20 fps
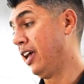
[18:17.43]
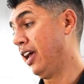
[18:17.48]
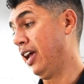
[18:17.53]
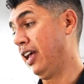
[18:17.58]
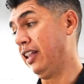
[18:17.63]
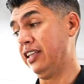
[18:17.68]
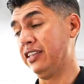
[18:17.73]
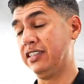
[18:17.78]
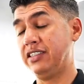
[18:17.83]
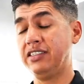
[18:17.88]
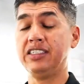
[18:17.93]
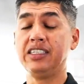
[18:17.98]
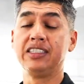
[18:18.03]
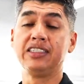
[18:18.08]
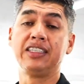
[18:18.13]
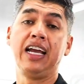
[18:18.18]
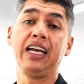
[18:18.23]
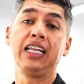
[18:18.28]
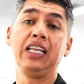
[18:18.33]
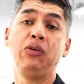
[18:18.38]
And this is
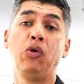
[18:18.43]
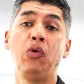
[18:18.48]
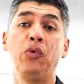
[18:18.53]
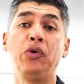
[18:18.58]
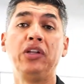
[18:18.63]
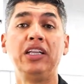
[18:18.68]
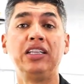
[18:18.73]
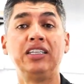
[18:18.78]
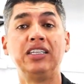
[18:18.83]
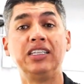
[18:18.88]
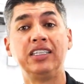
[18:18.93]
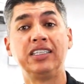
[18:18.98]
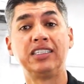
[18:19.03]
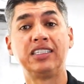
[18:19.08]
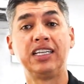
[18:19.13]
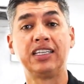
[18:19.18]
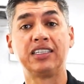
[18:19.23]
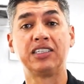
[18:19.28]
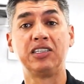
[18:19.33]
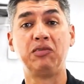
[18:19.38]
exactly what we did to this
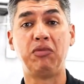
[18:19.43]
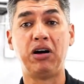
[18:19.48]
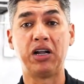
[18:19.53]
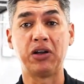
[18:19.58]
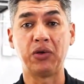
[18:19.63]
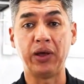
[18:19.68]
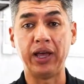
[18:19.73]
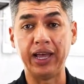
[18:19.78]
Tesla Model